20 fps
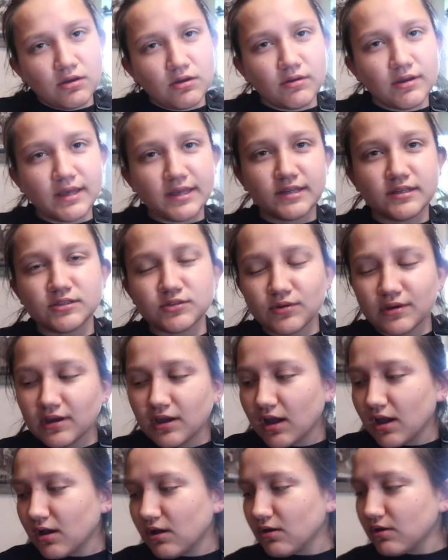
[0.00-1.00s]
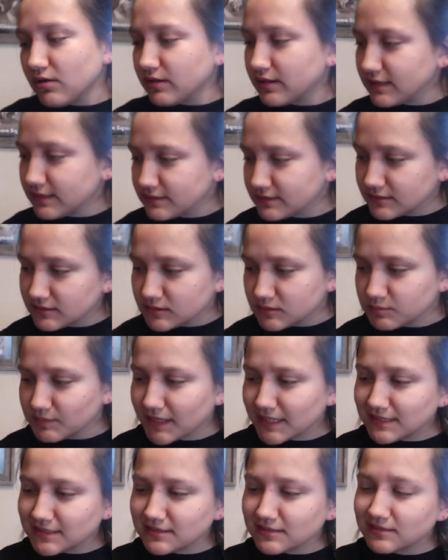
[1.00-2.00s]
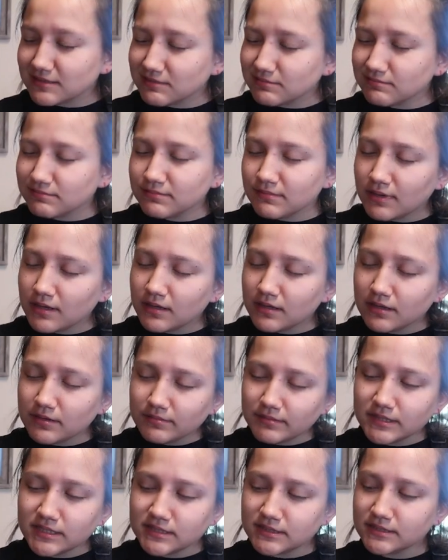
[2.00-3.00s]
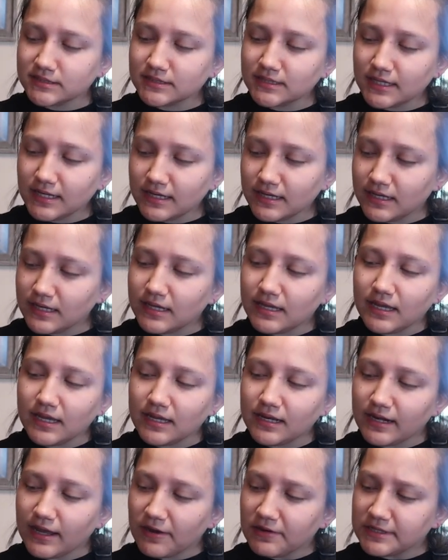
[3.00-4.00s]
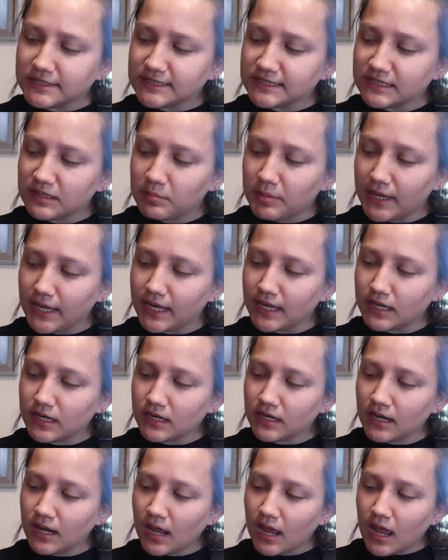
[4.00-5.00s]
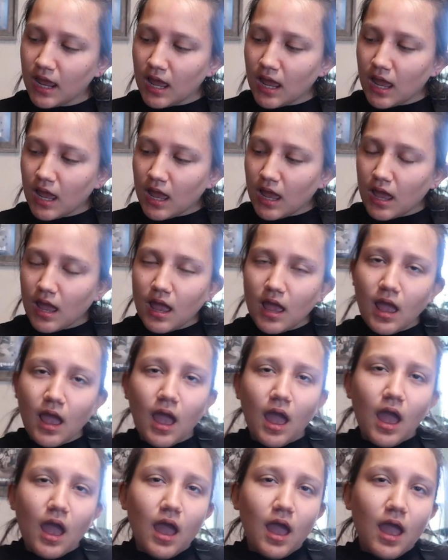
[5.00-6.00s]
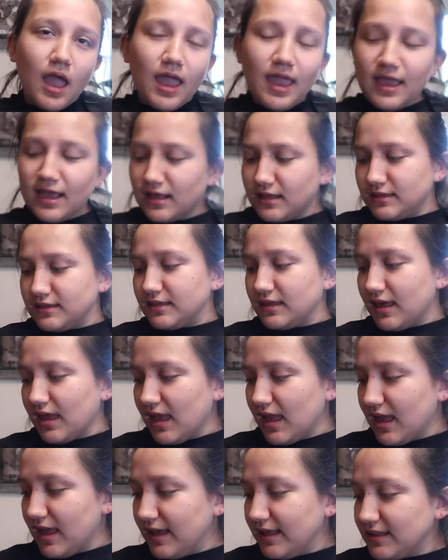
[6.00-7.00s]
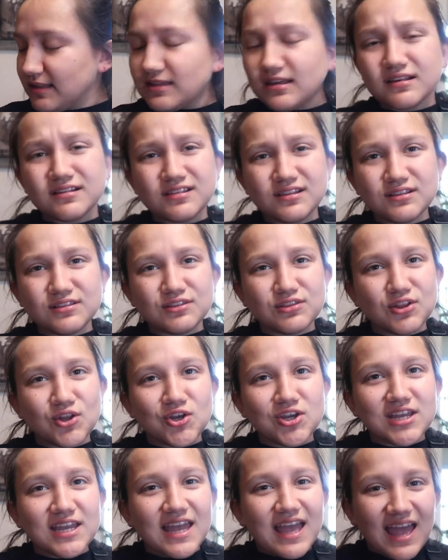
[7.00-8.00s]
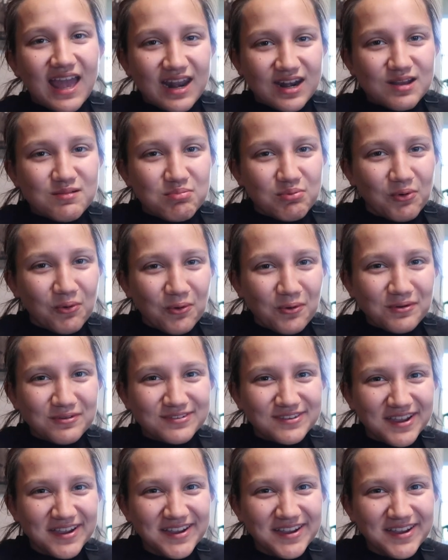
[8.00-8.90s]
Okay, so I got all like the spices and mix in it and now it's in the pan. And it doesn't look edible.